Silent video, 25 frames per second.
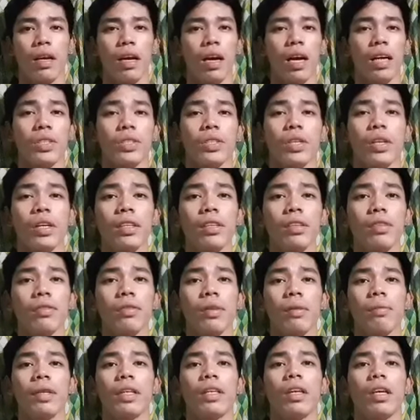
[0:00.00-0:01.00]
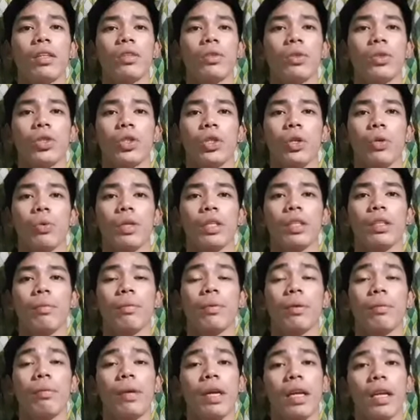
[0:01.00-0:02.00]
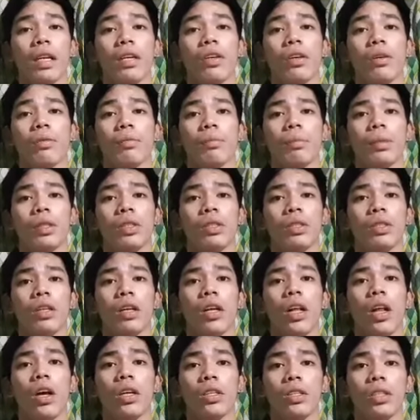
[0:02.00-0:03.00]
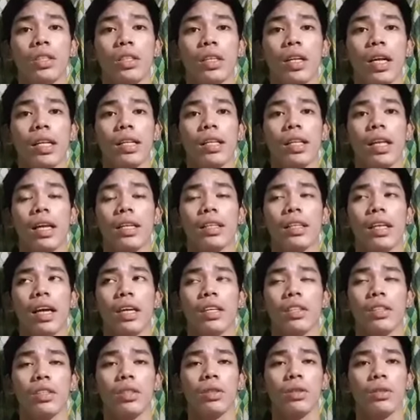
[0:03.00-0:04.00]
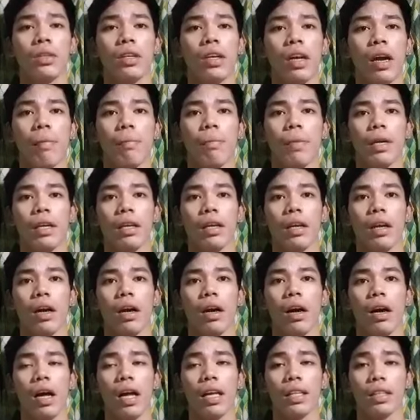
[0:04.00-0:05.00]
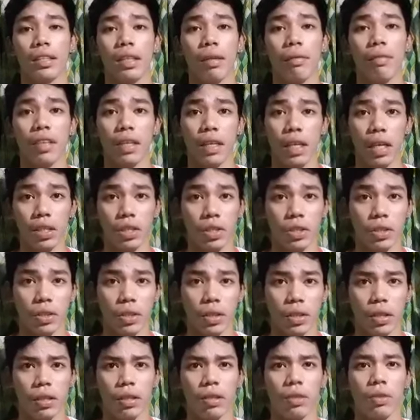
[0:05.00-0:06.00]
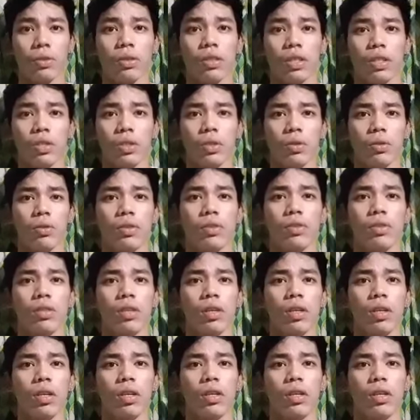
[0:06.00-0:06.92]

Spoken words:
A chart of navigator showing the prevailing of meteorological and hydrographic and navigational conditions.